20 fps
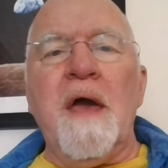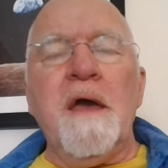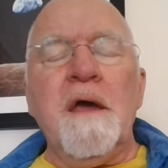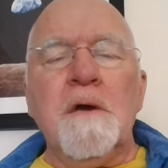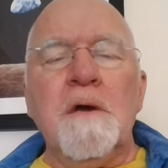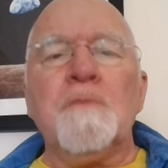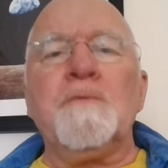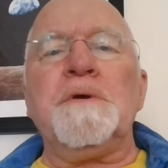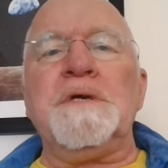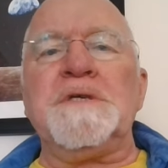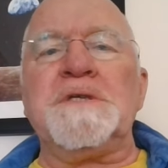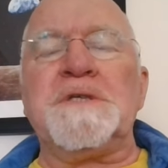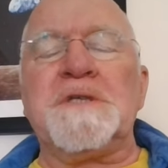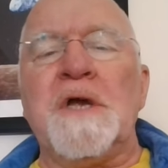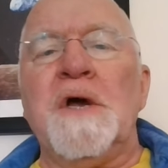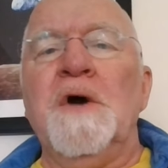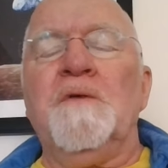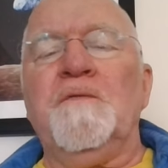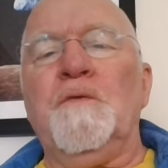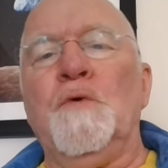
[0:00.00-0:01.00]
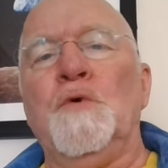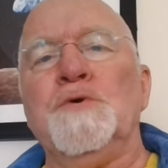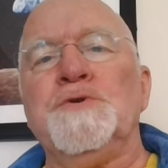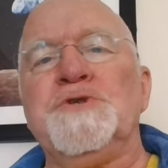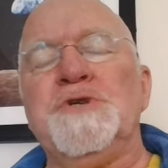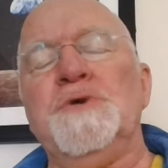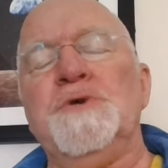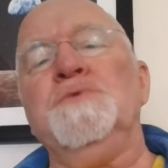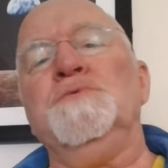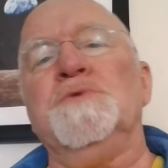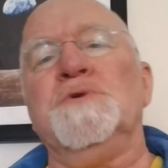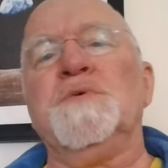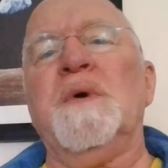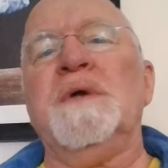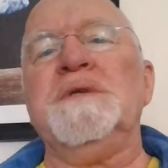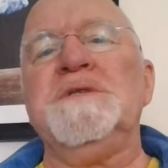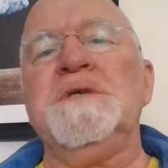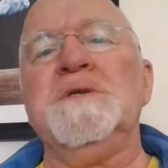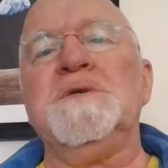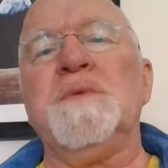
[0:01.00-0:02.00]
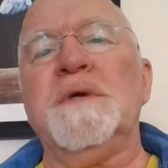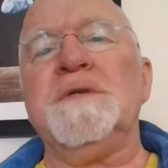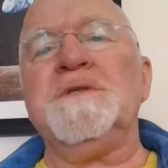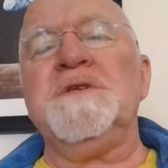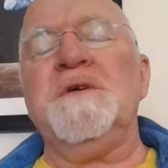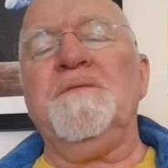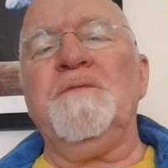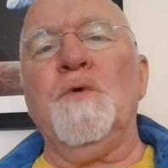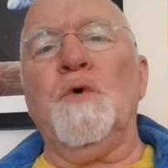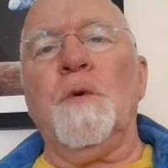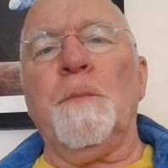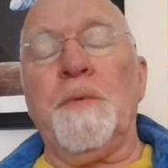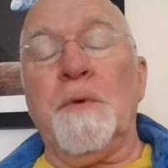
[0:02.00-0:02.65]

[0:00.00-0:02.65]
Aries for June 2024,